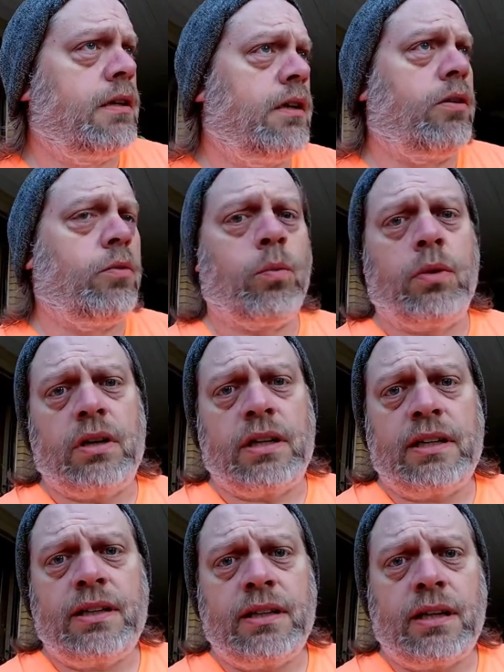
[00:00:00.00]

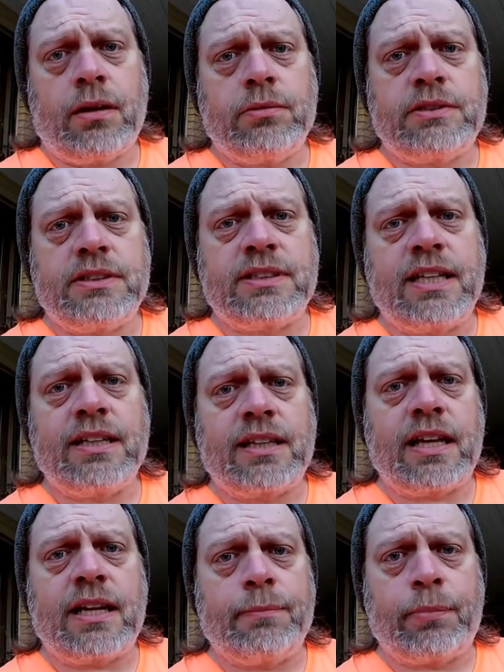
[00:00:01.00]
One, I was just getting
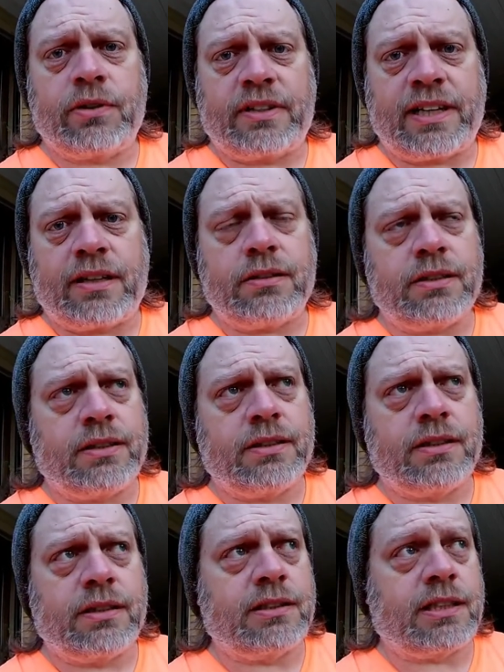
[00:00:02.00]
kind of burnt out
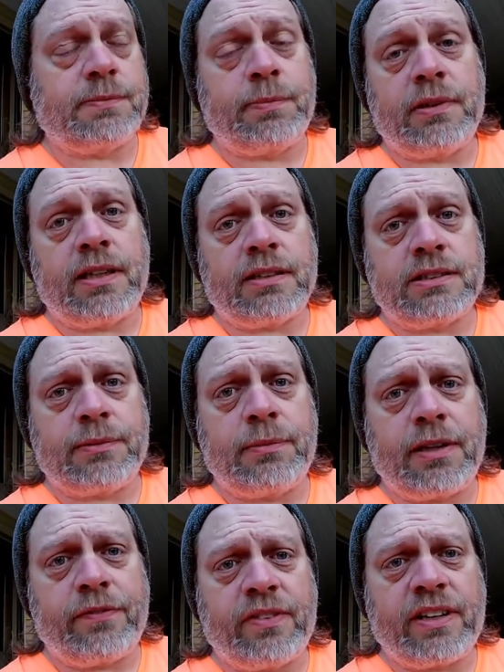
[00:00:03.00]
because I was putting out so
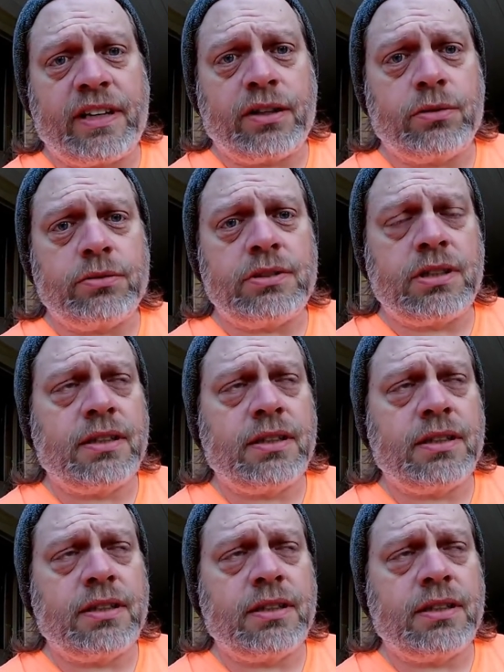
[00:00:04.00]
many videos.